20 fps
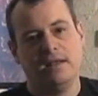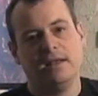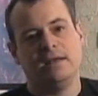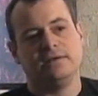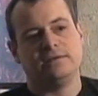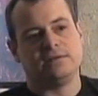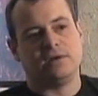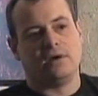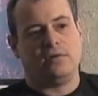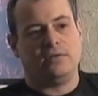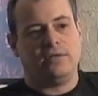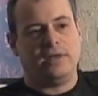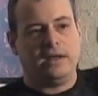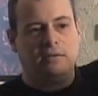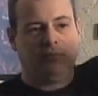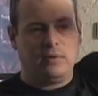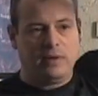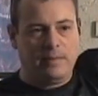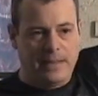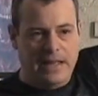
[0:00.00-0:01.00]
So
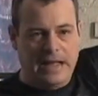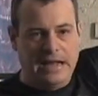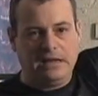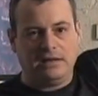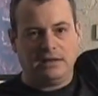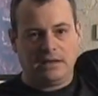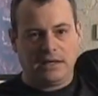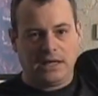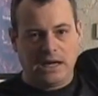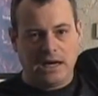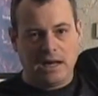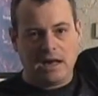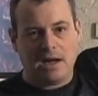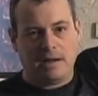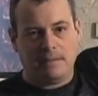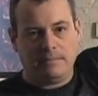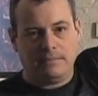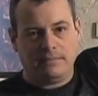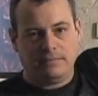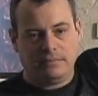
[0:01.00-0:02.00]
then we painted it
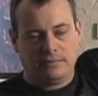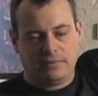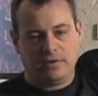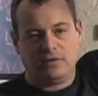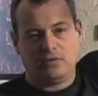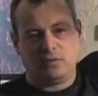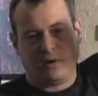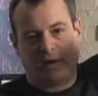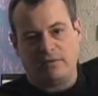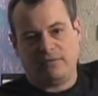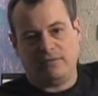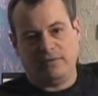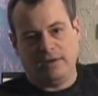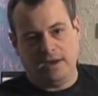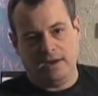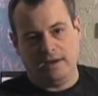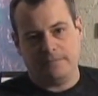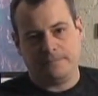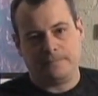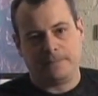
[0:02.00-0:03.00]
up to 12
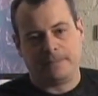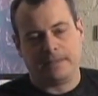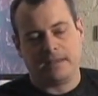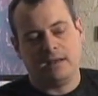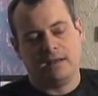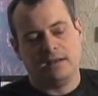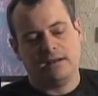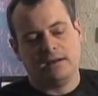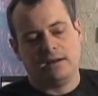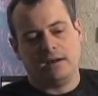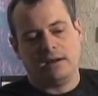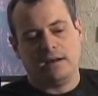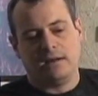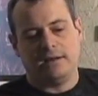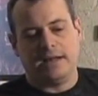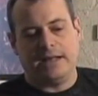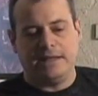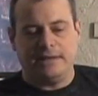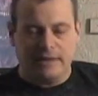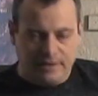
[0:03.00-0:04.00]
feet.
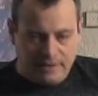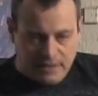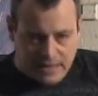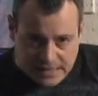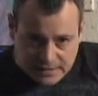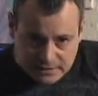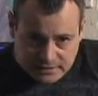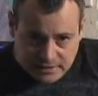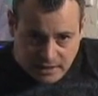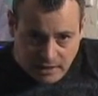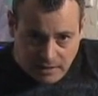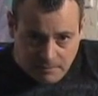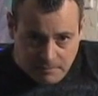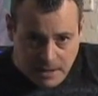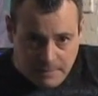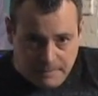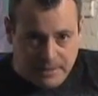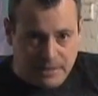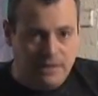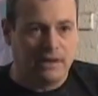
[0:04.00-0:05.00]
And the next thing you
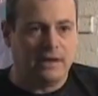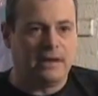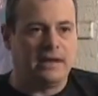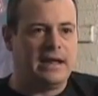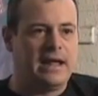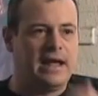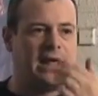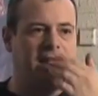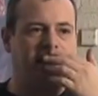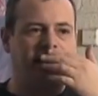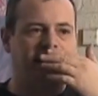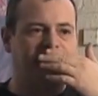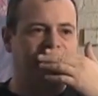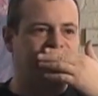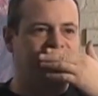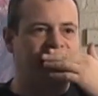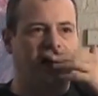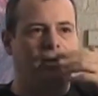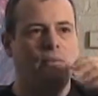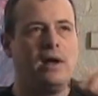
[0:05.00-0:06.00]
might be looking at is
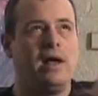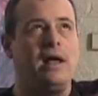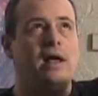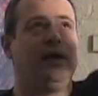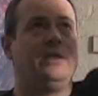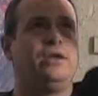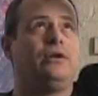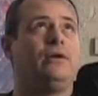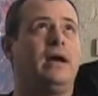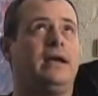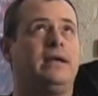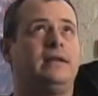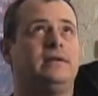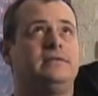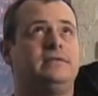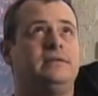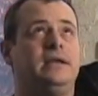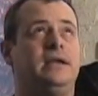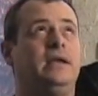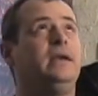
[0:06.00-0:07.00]
like, well, you know, I can
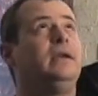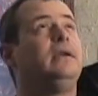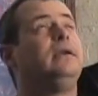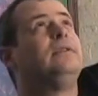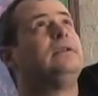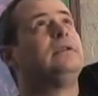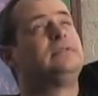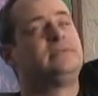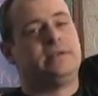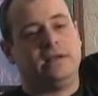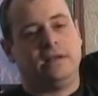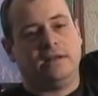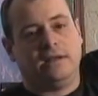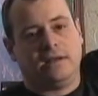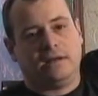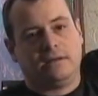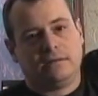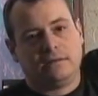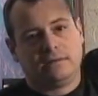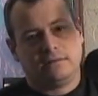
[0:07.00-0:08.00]
see the
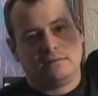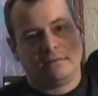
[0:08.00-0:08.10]
ceiling.